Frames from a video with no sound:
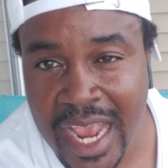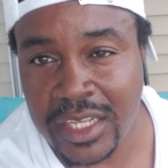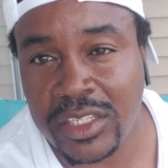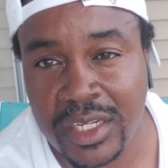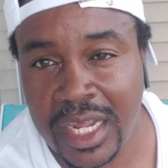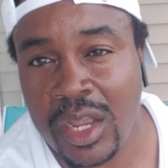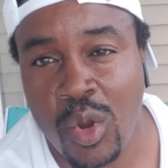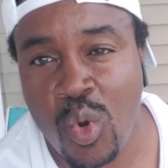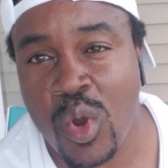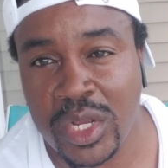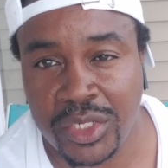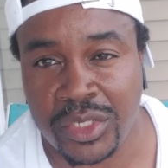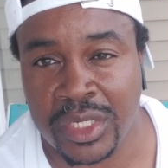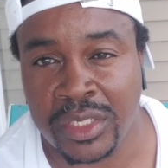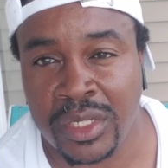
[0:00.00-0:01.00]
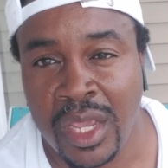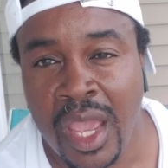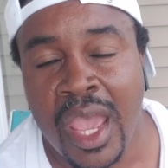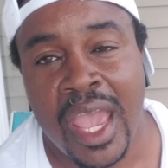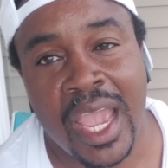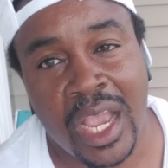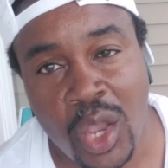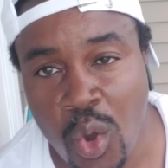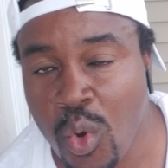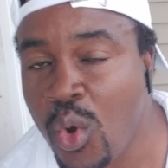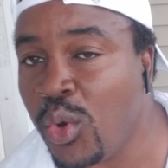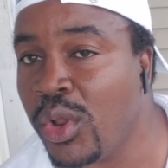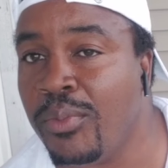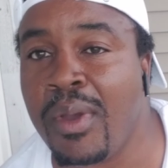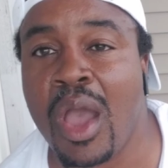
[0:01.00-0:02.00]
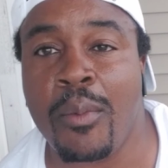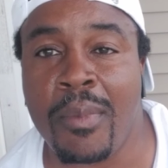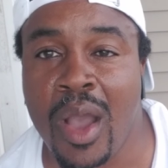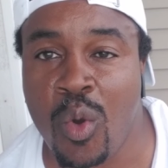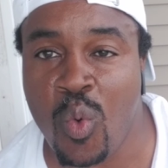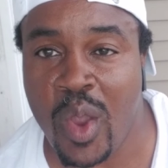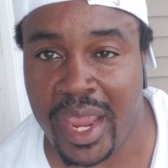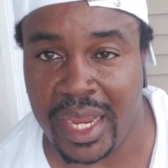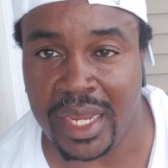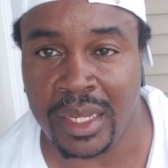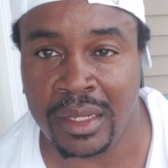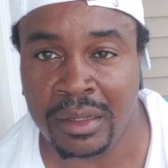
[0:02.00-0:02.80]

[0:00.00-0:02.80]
their questions and go on about my way